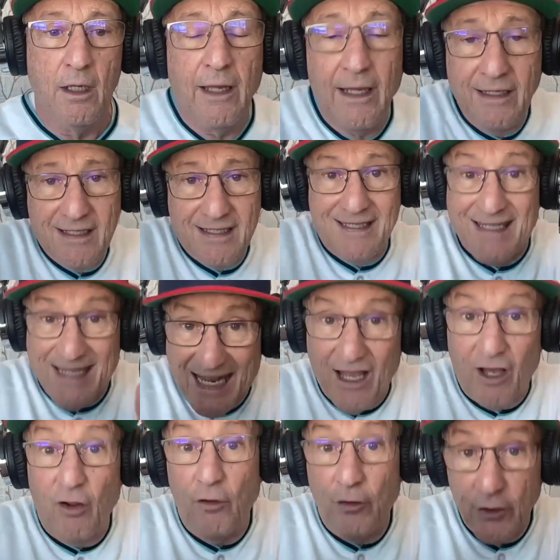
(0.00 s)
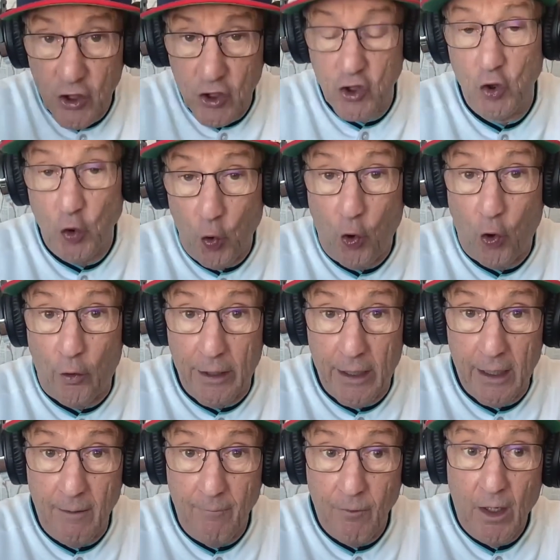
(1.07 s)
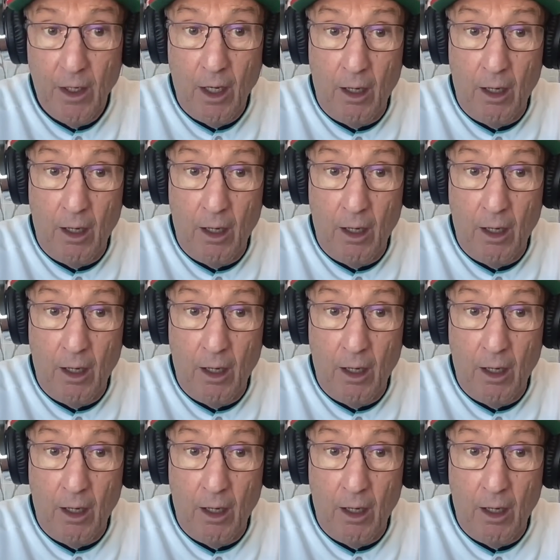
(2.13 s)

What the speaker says: Let's tell the story